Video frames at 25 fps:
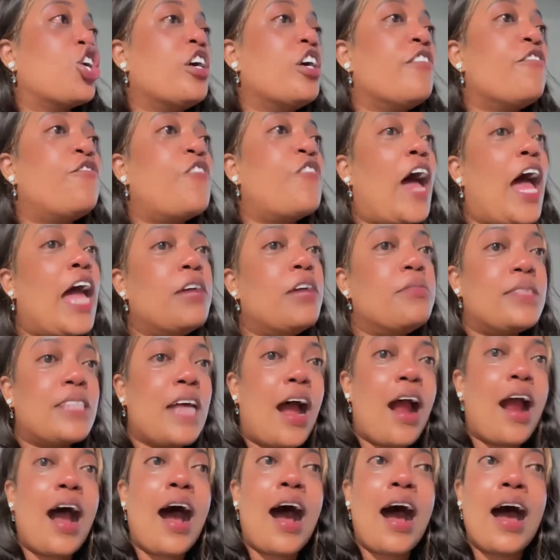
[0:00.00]
Other than
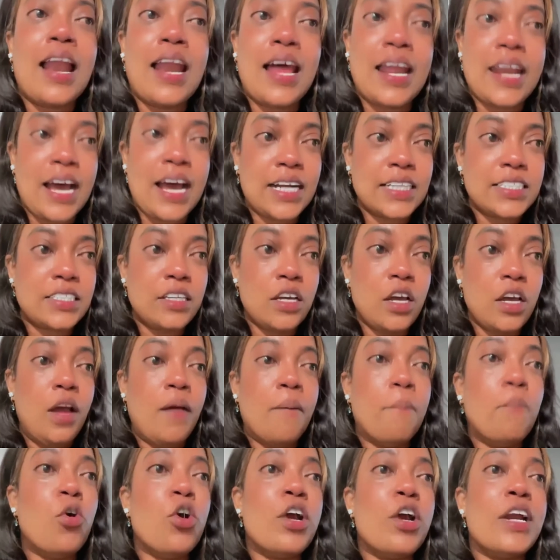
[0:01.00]
what they show you
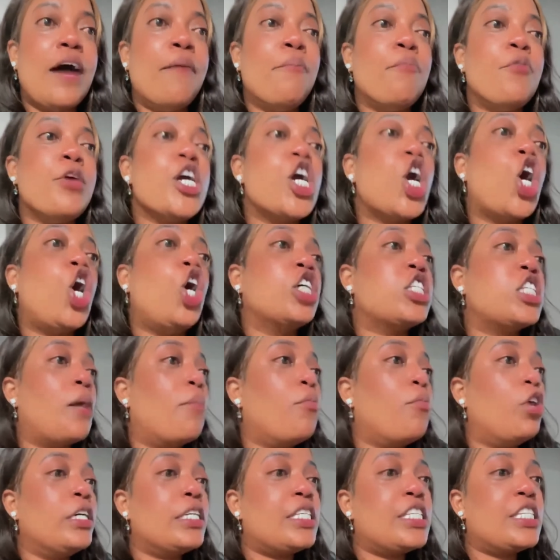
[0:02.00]
guys on the
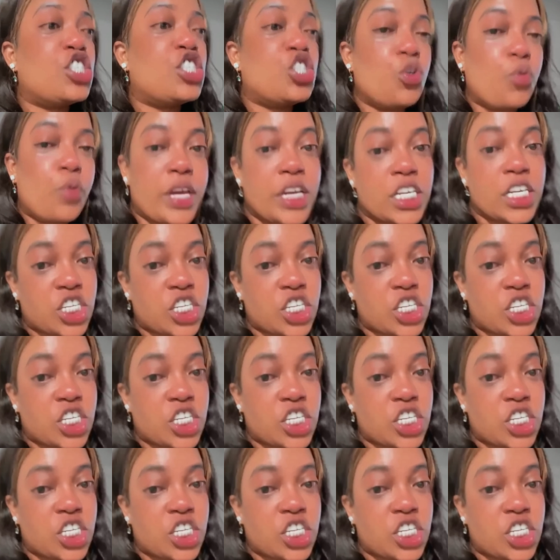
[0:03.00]
internet.